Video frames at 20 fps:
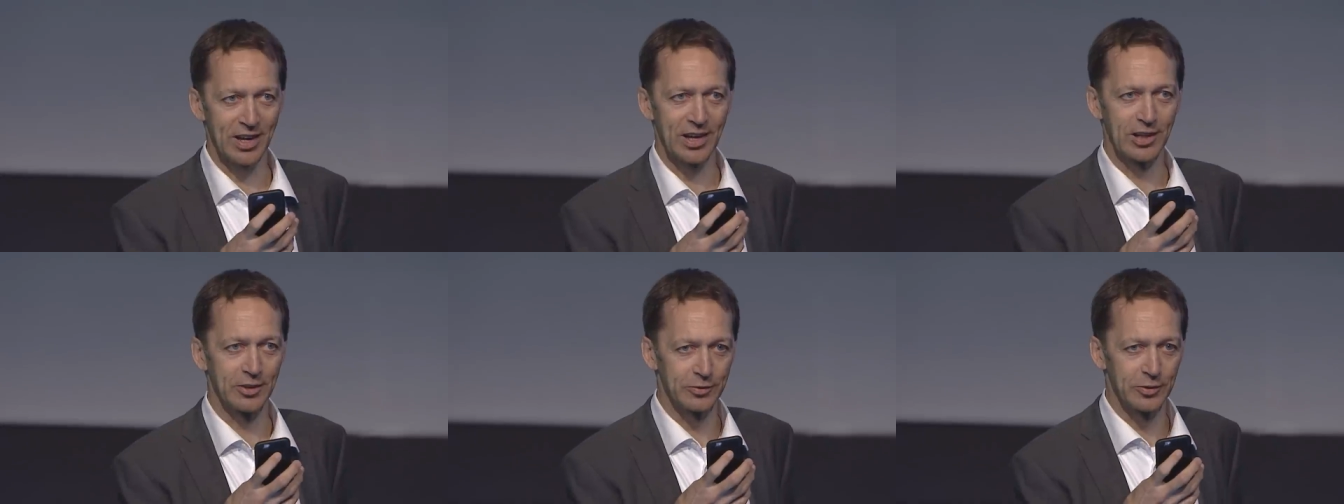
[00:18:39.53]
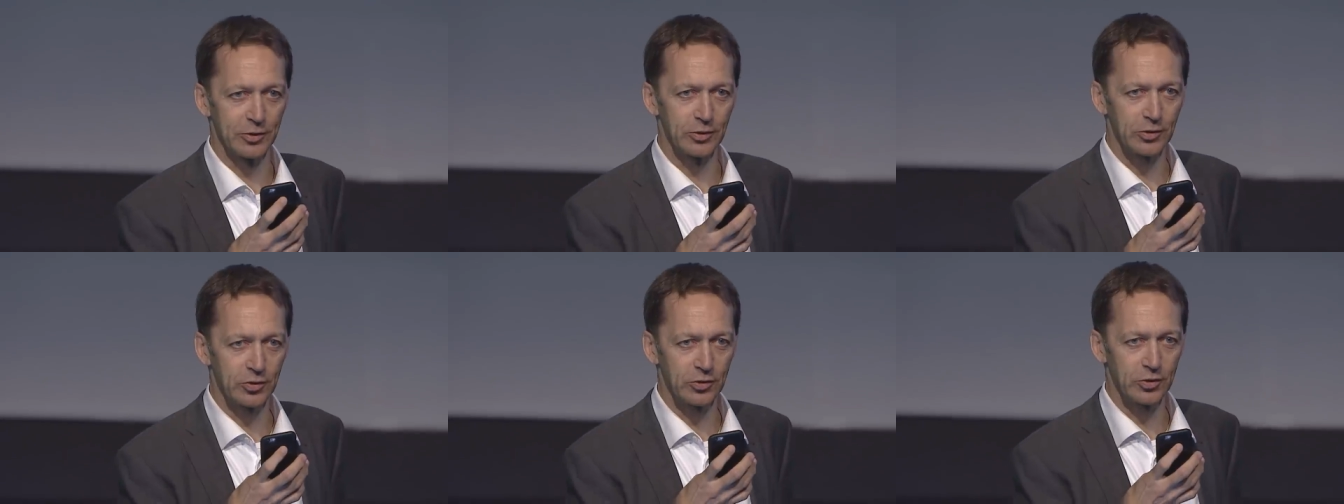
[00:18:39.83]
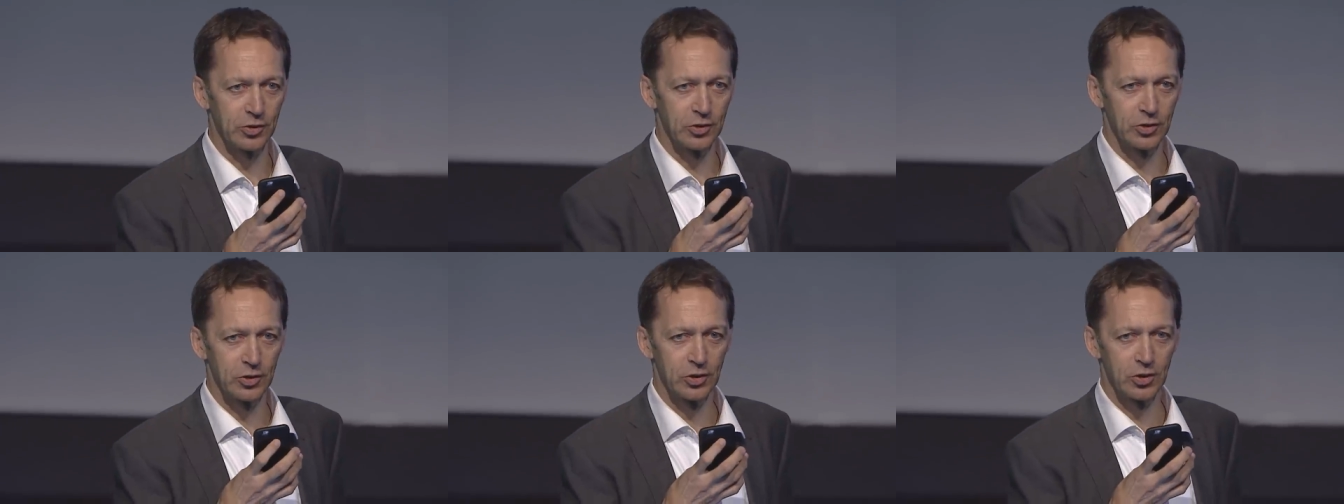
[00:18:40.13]
elephants,
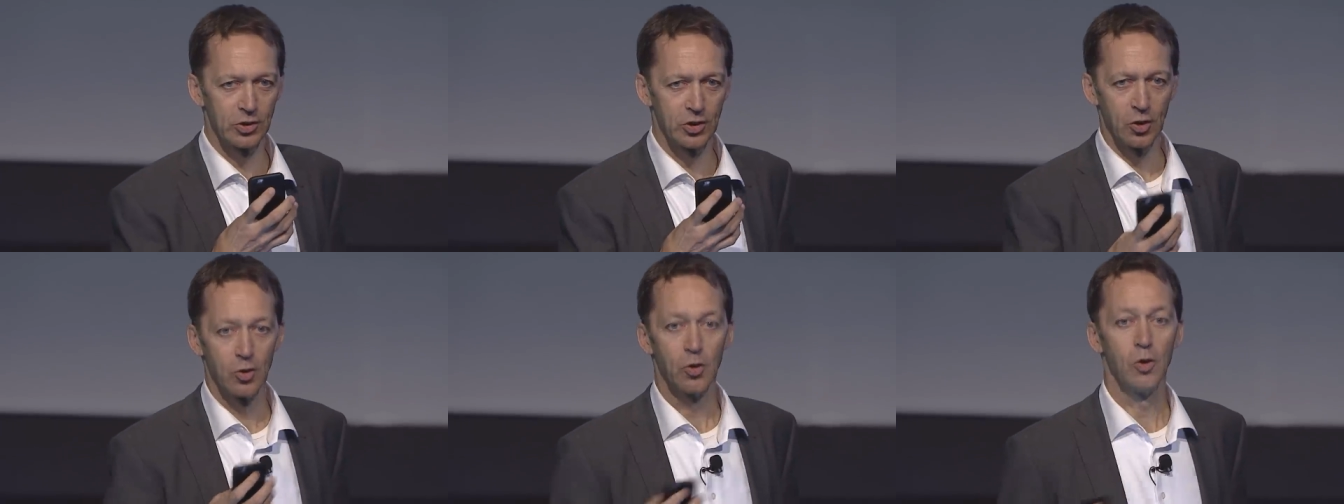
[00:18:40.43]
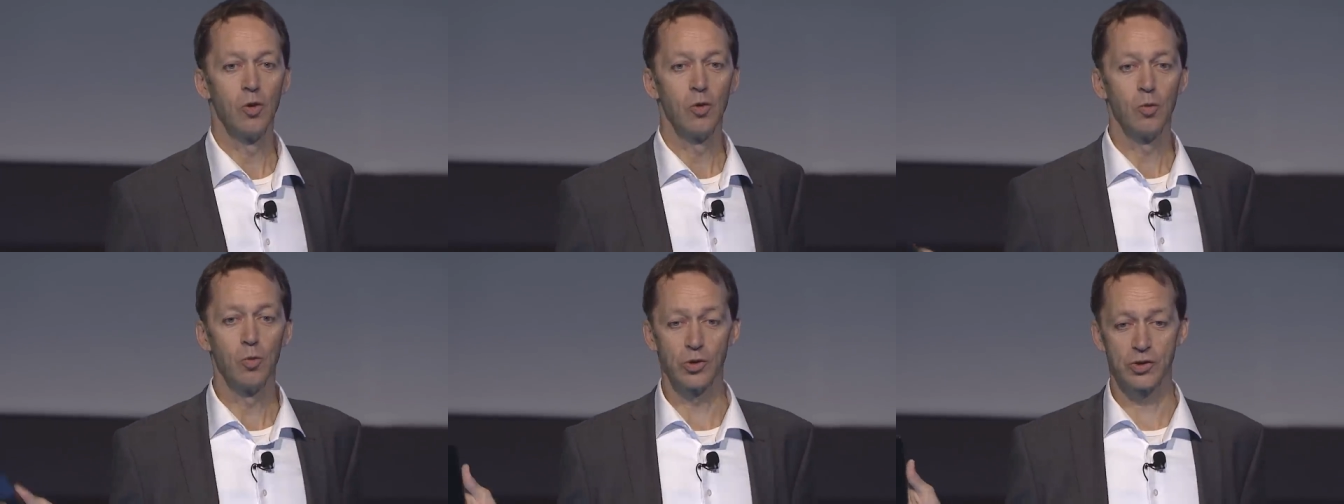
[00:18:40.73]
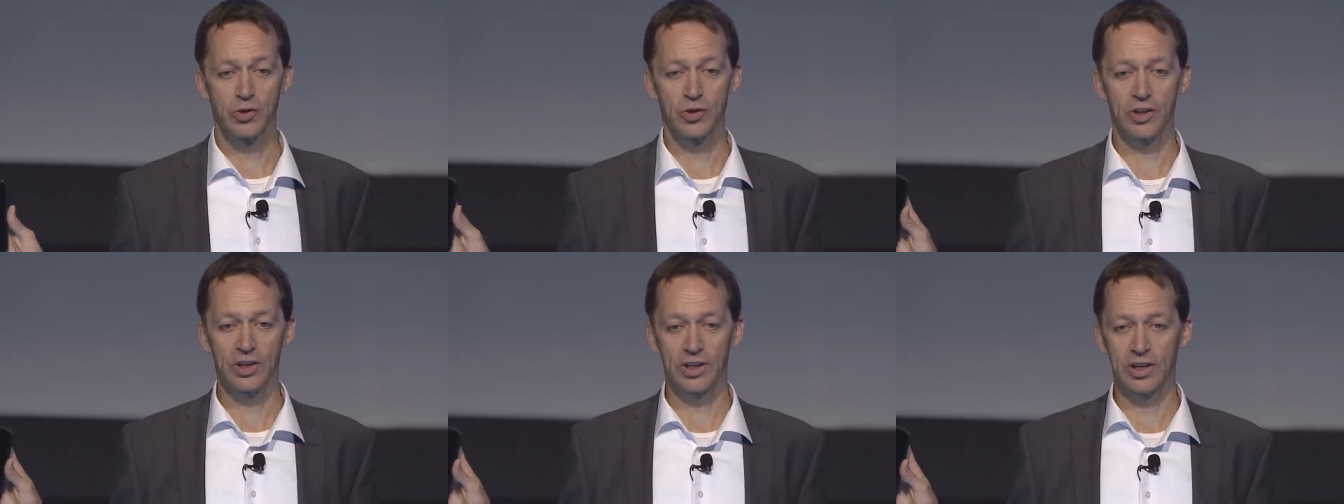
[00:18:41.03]
what
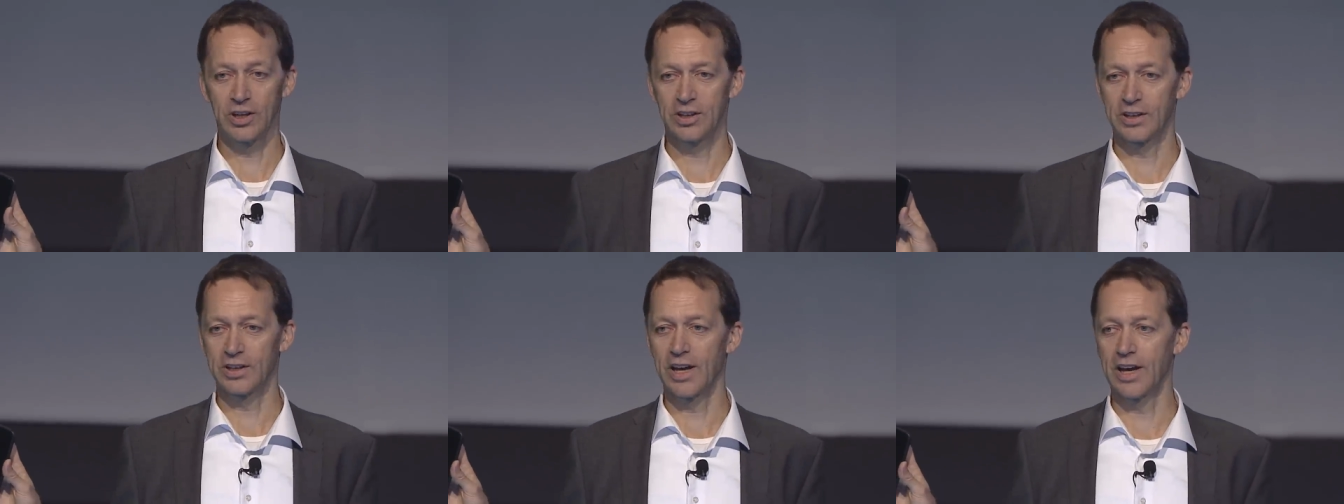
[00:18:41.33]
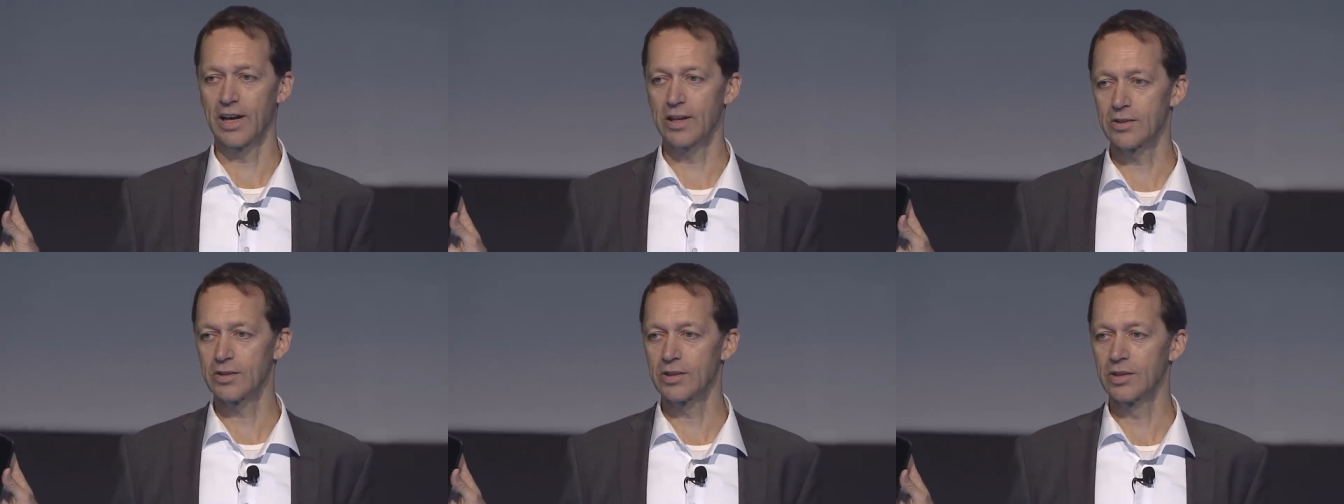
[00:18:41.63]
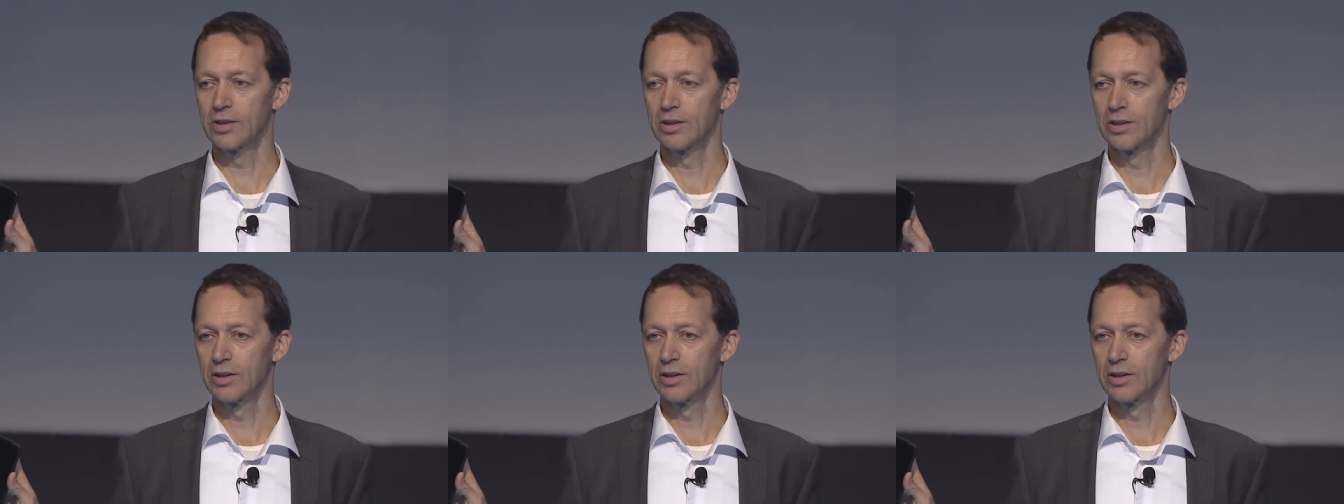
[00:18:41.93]
do you think I'd get?